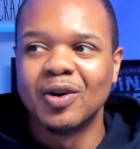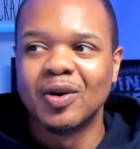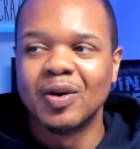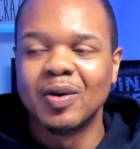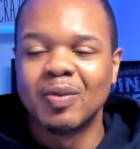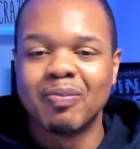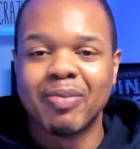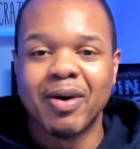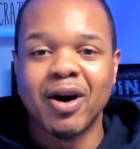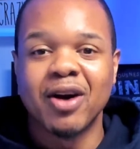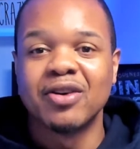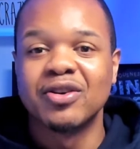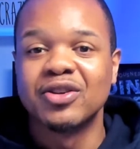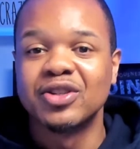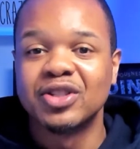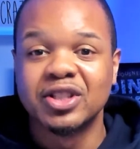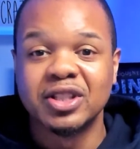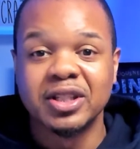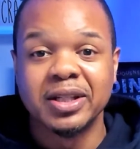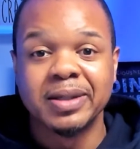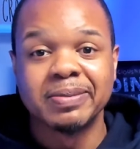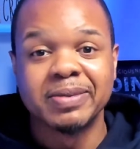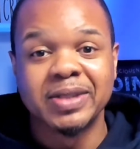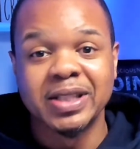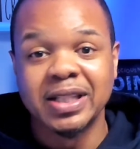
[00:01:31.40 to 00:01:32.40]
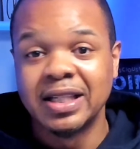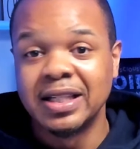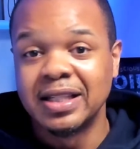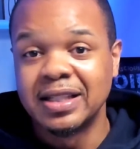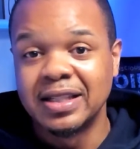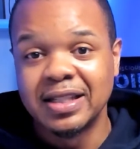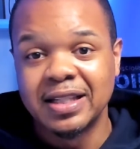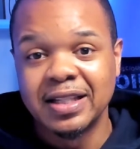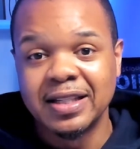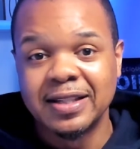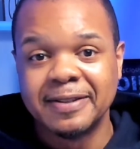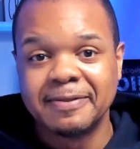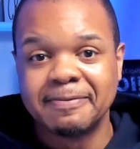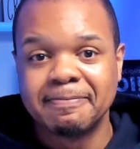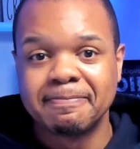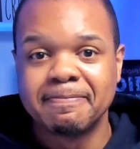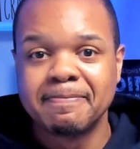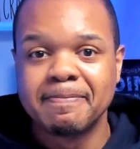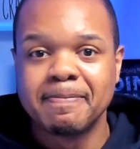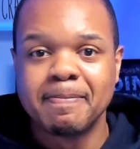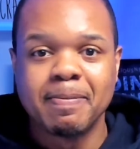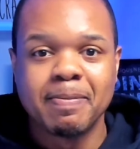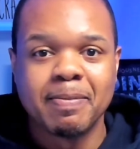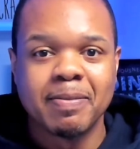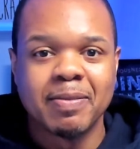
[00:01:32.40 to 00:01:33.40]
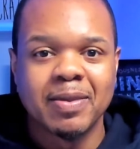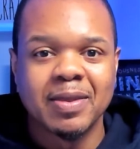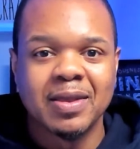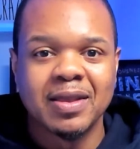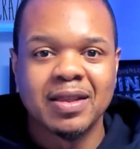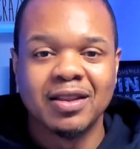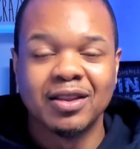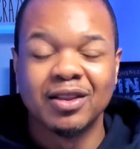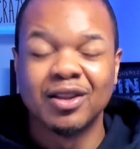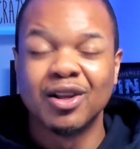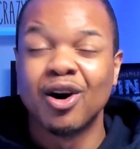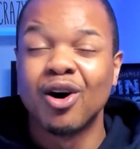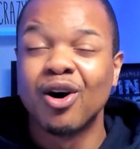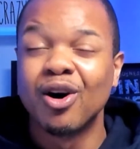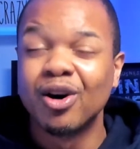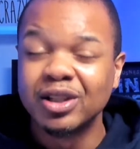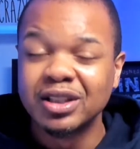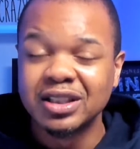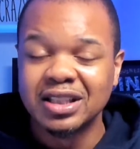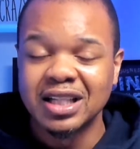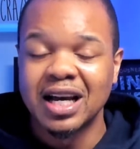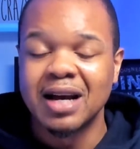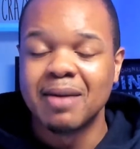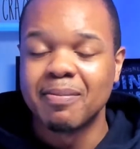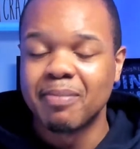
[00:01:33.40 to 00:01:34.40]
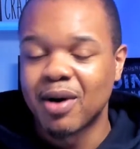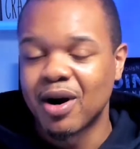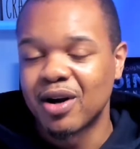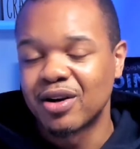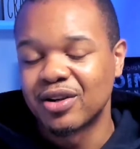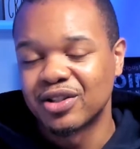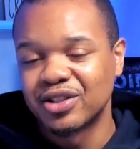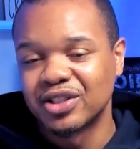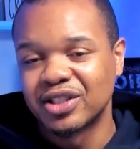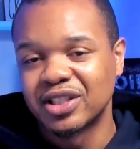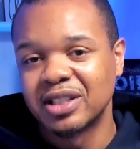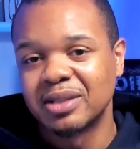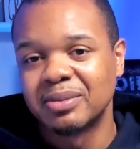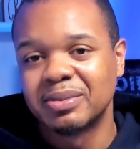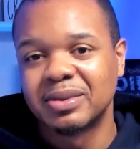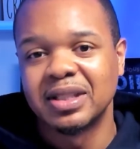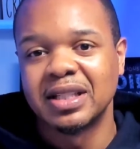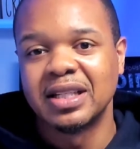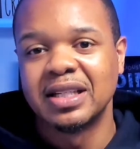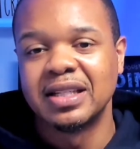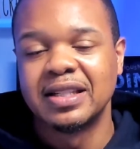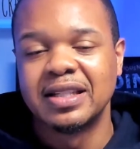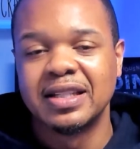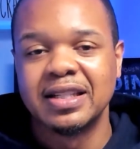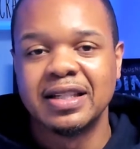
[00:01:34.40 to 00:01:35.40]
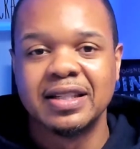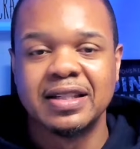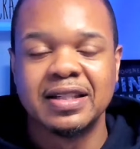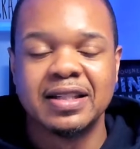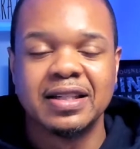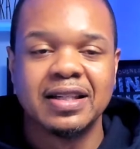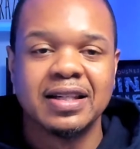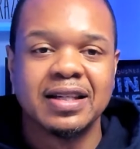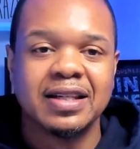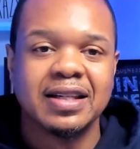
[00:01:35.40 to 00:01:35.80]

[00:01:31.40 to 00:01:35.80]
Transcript: Partnerships ended, long time partnerships ended.